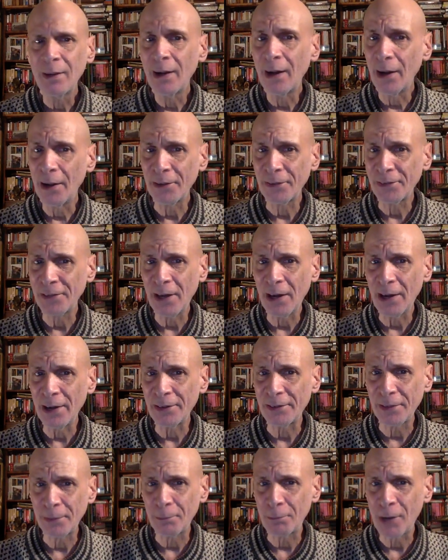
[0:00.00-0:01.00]

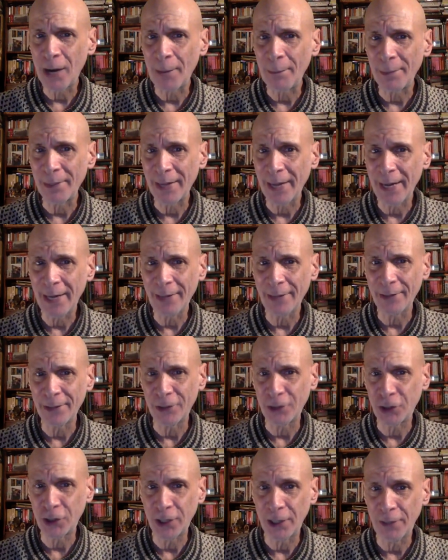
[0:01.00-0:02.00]
Assad's propaganda
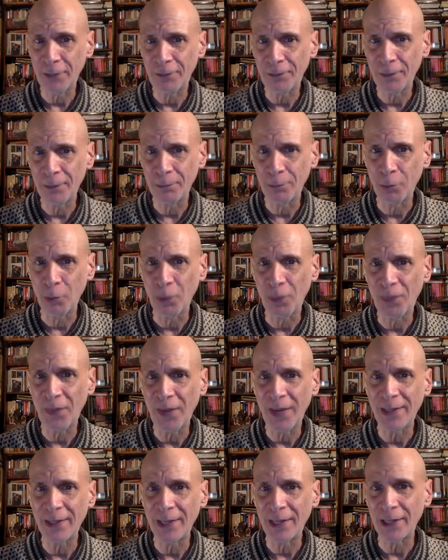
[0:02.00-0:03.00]
chief,
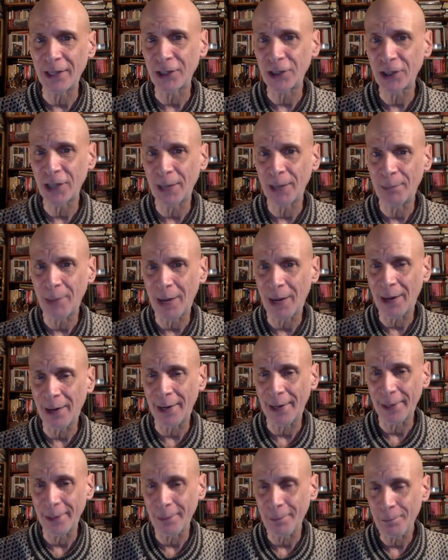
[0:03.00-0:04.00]
Buthena
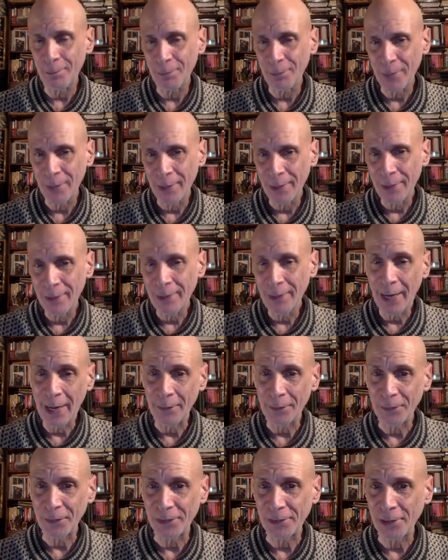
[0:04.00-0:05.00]
Shaban,
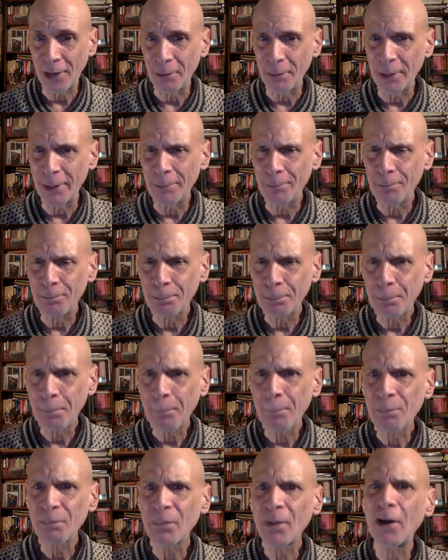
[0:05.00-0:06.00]
at the summit,
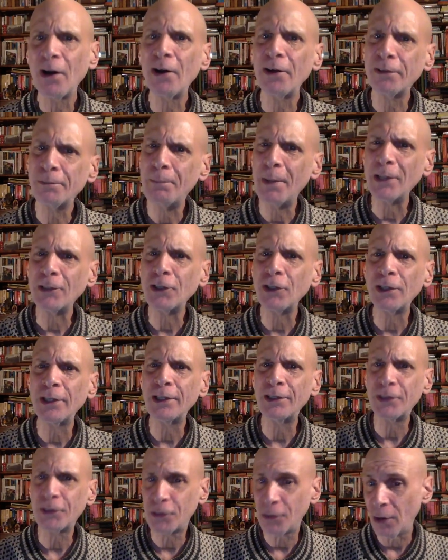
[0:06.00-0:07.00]
especially
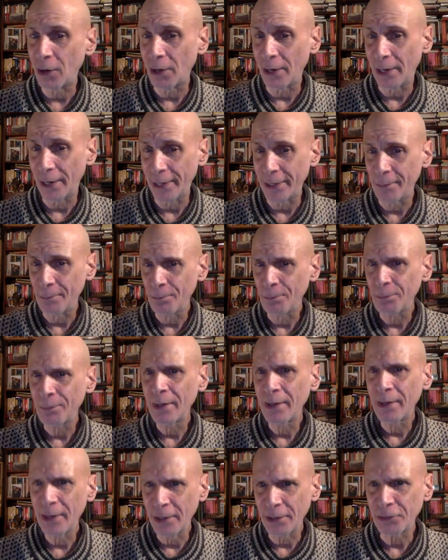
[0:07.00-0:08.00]
decried
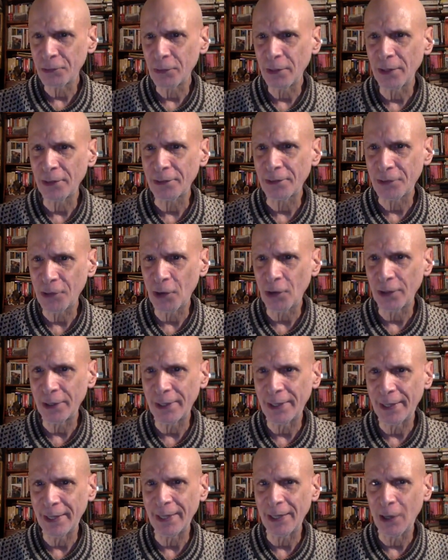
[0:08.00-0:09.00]
Israel's
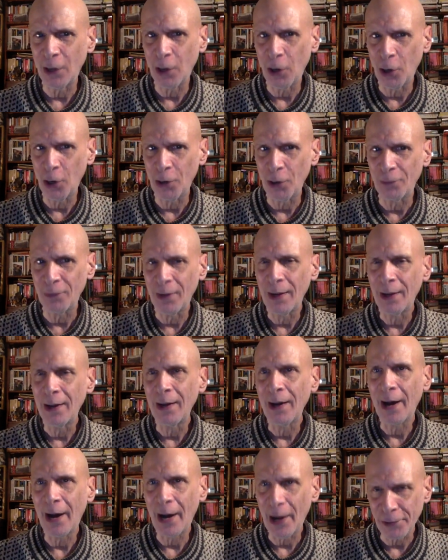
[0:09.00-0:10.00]
targeting of
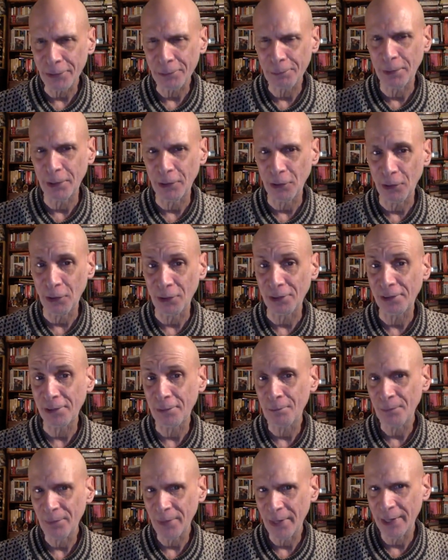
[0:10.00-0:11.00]
hospitals
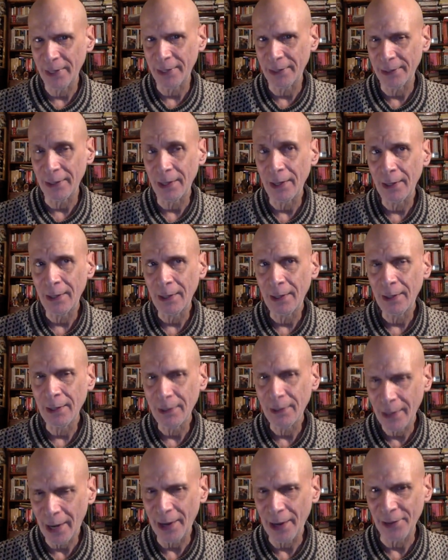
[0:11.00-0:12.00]
in
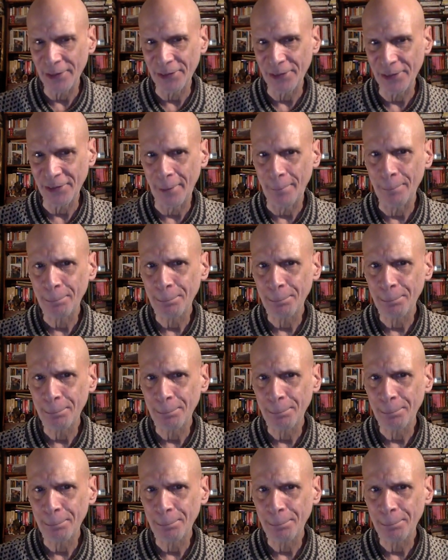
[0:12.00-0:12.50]
Gaza.